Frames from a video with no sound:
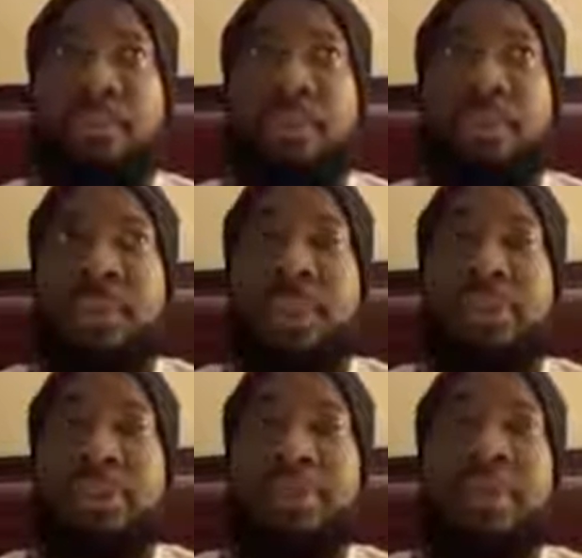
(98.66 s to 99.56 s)
the
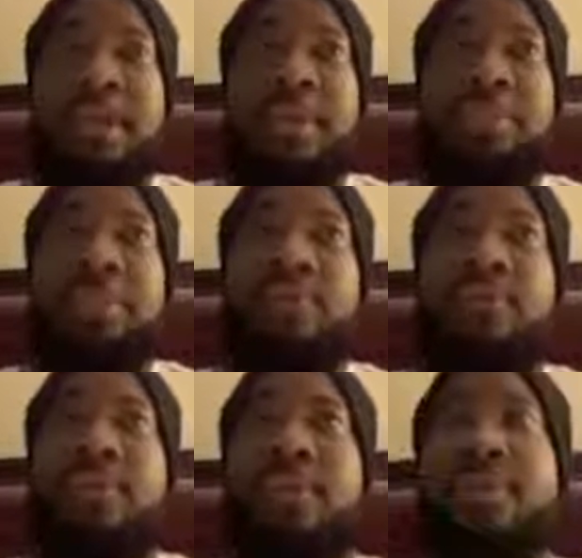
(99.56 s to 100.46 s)
issue that happened
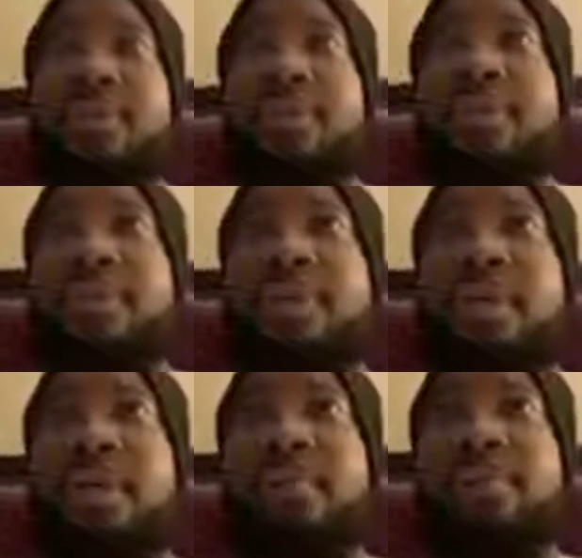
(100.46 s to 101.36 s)
over the
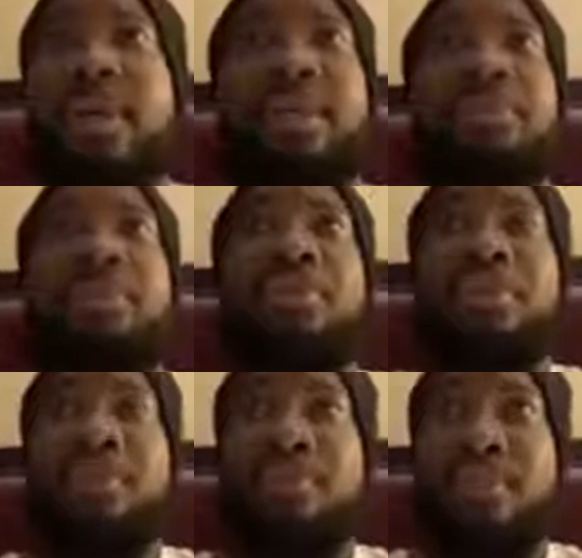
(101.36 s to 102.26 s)
Ghana
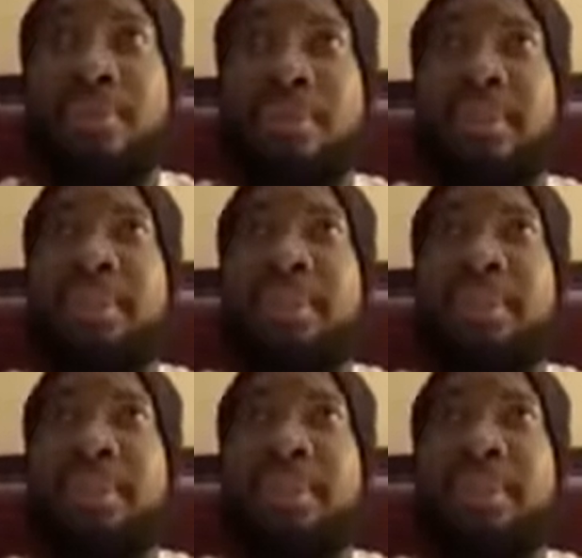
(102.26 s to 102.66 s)
Music Award